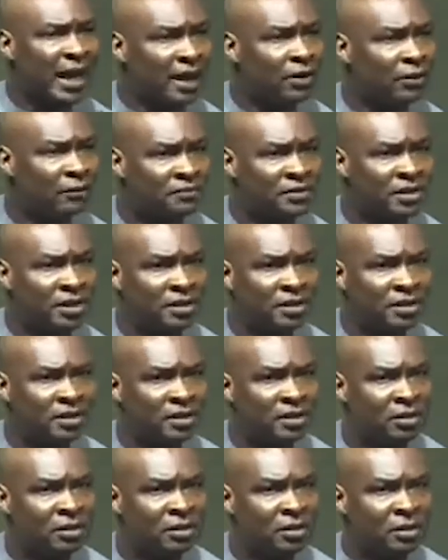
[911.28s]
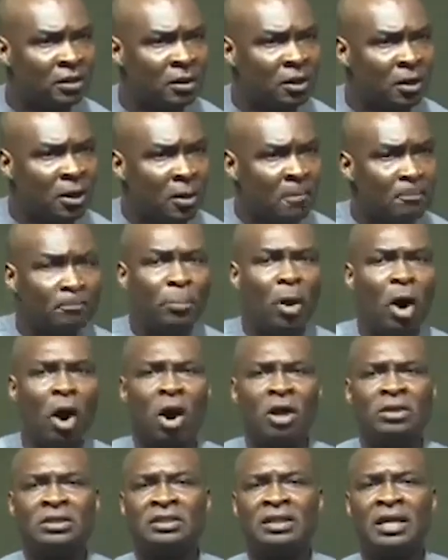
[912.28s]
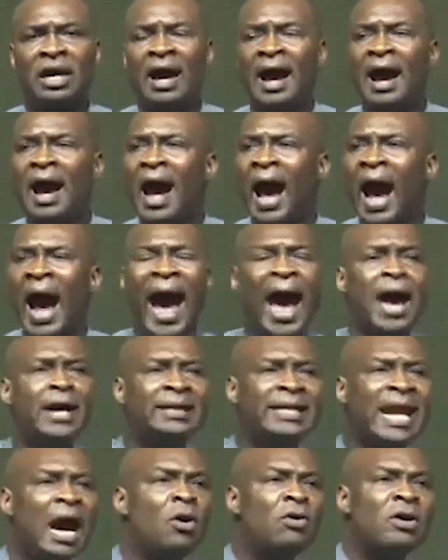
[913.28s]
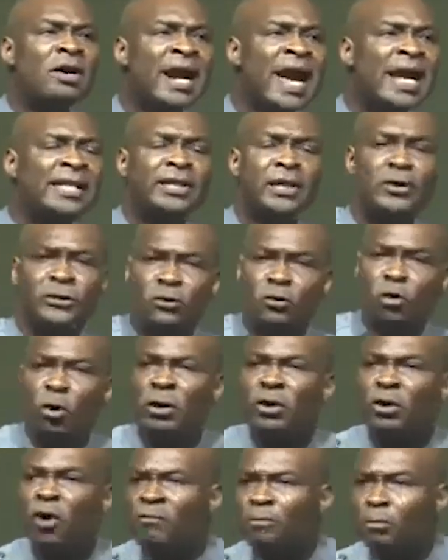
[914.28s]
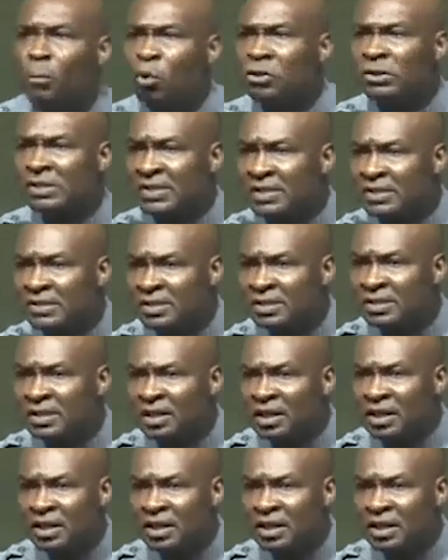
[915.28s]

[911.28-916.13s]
kind of thing. But I now read the story of Moses,